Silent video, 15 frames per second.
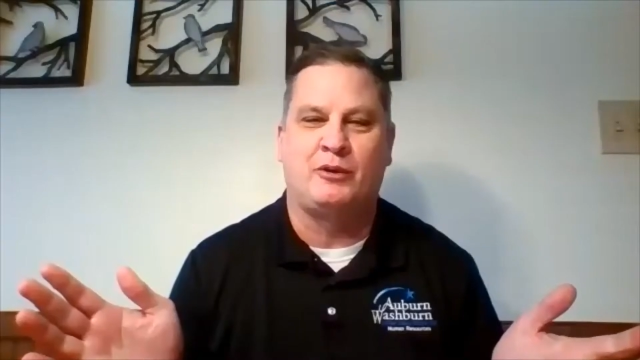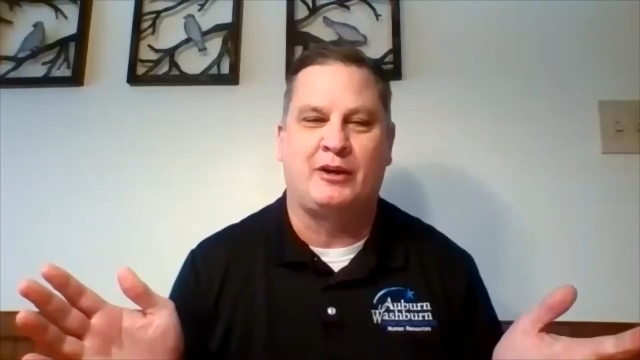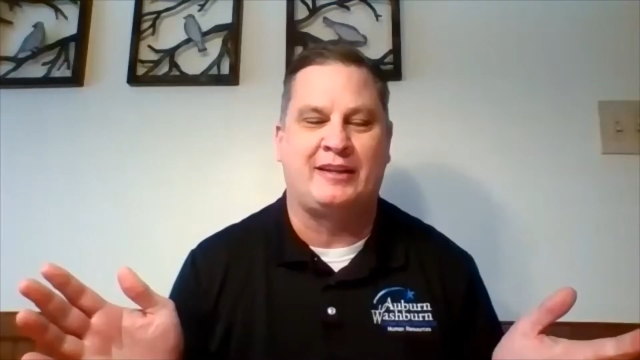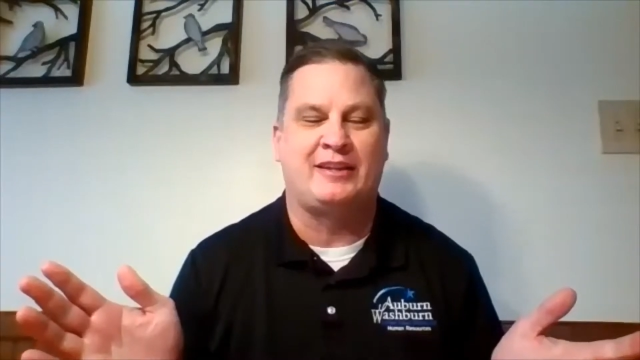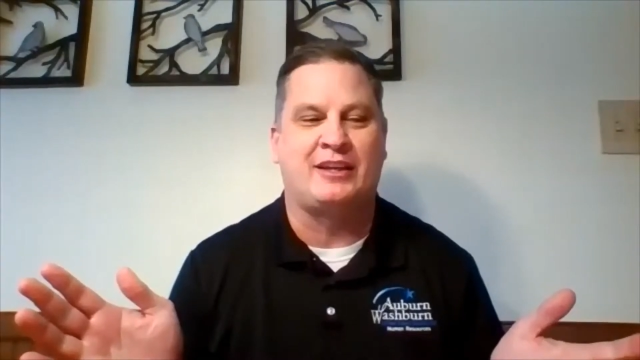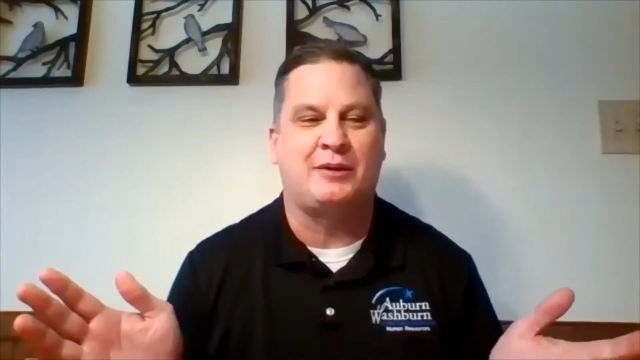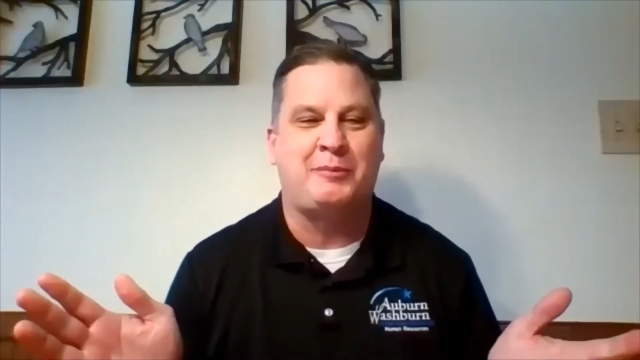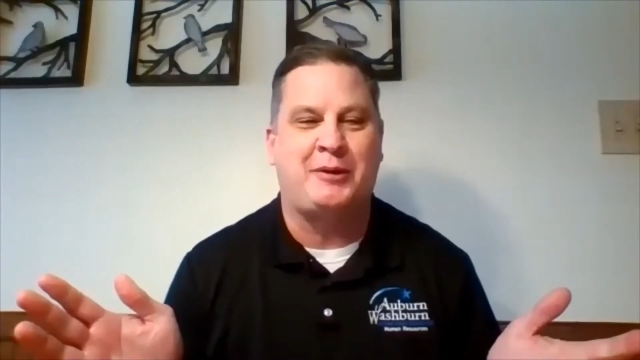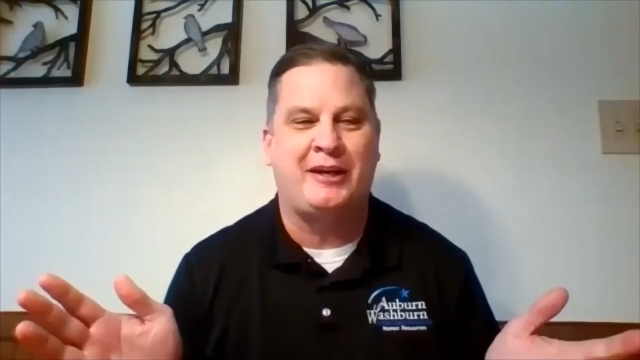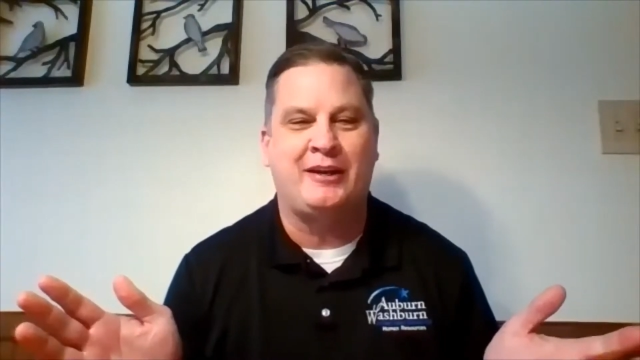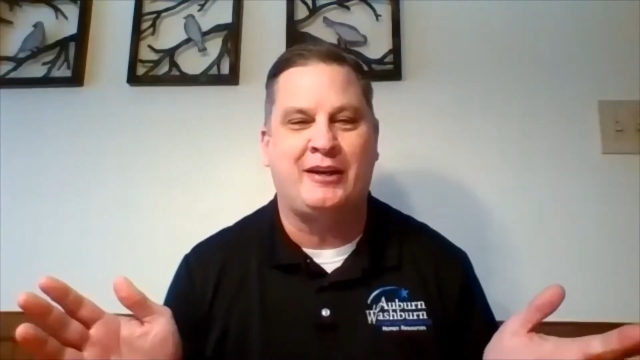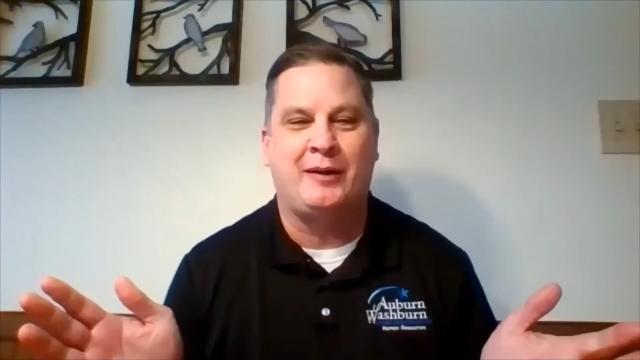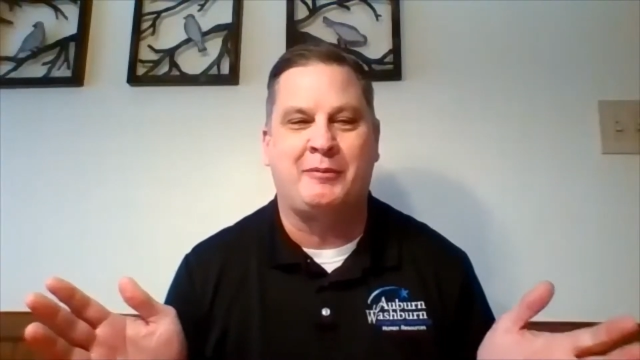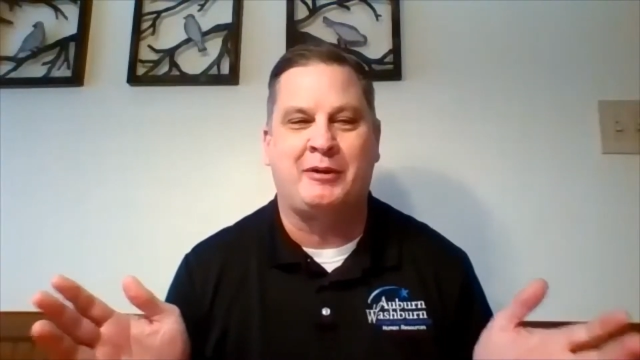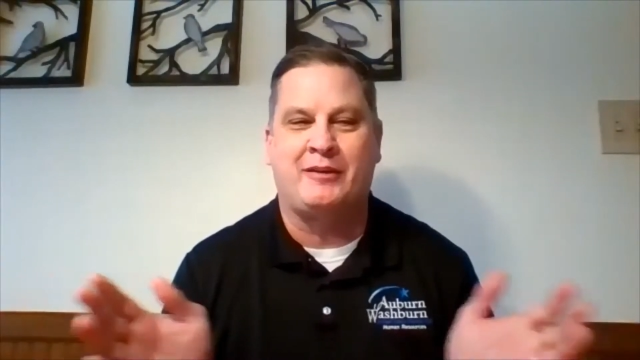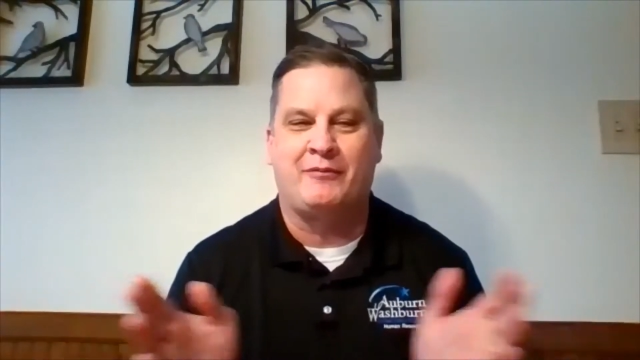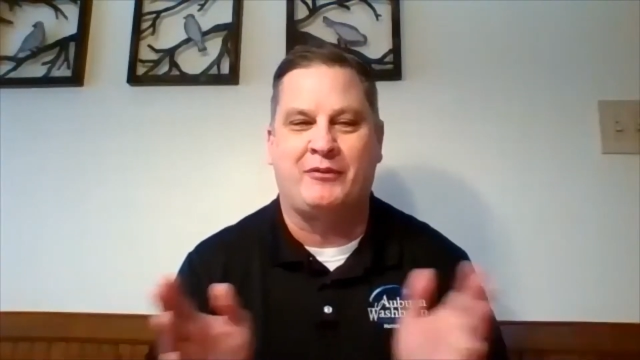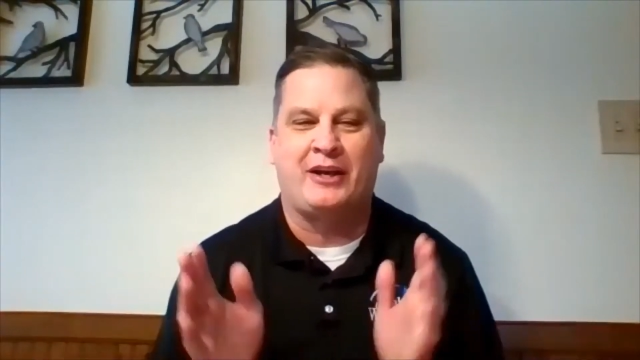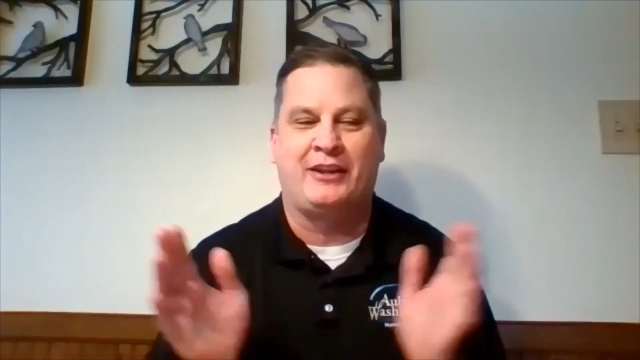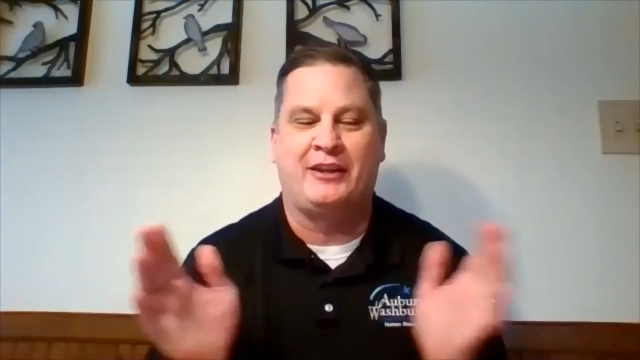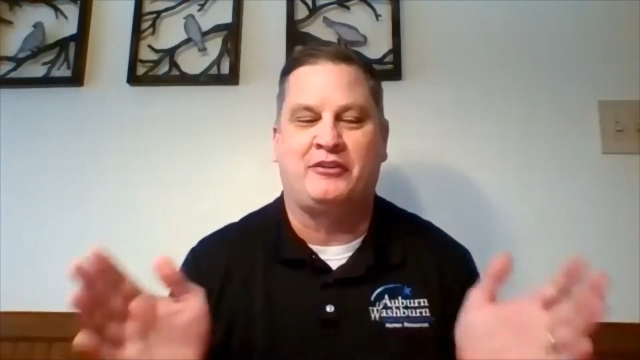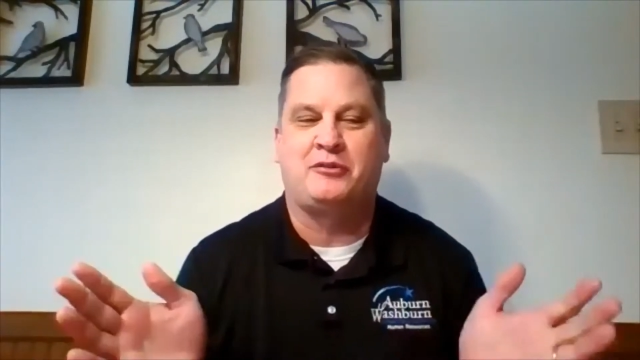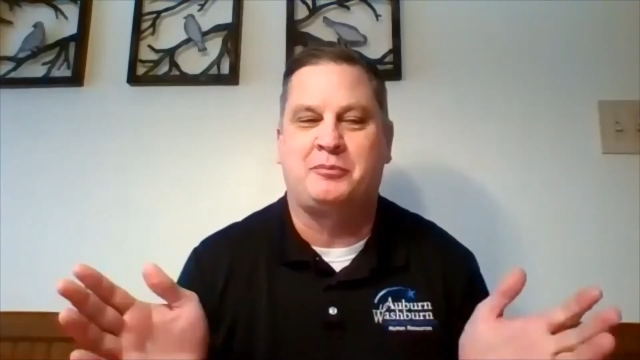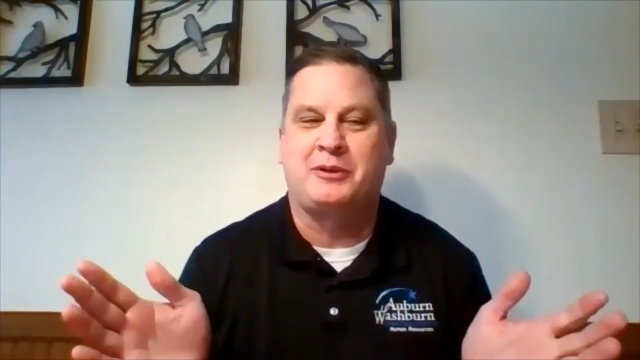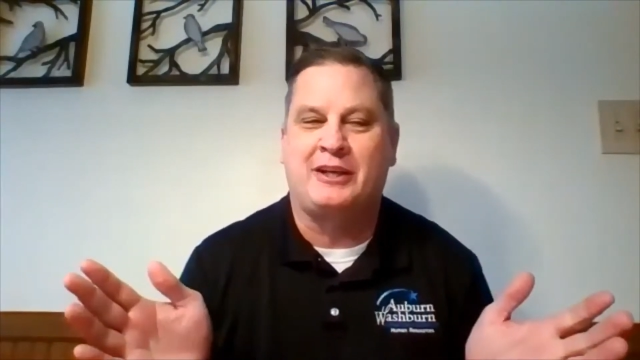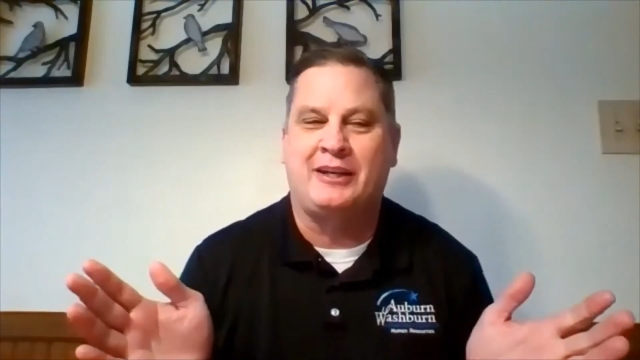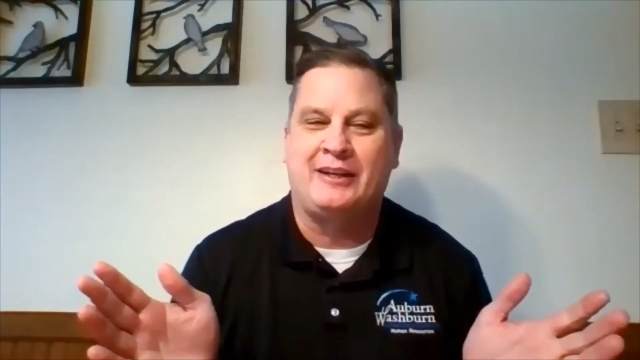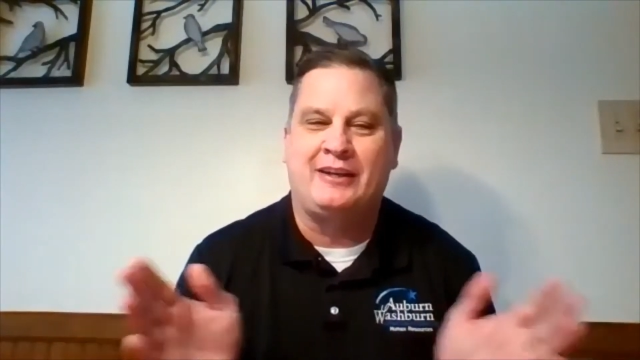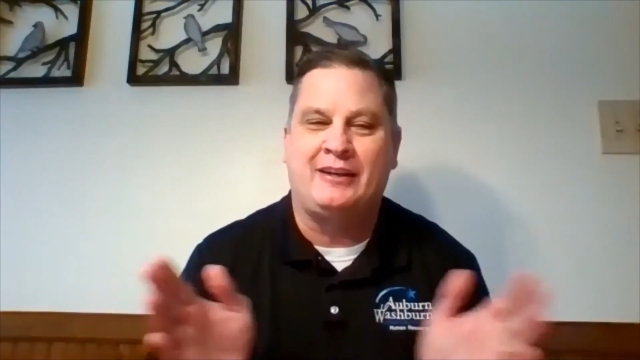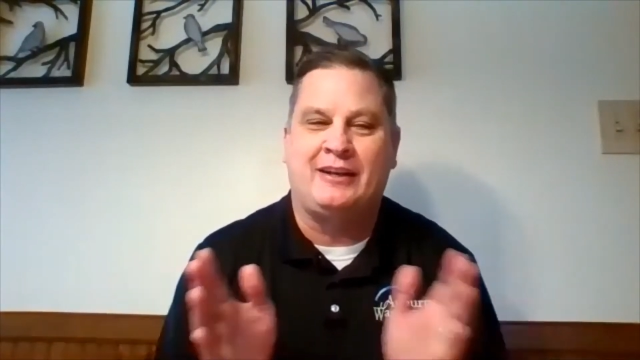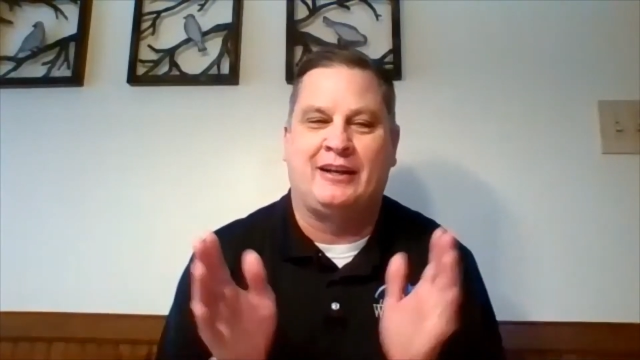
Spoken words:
I think about it, I love spaghetti,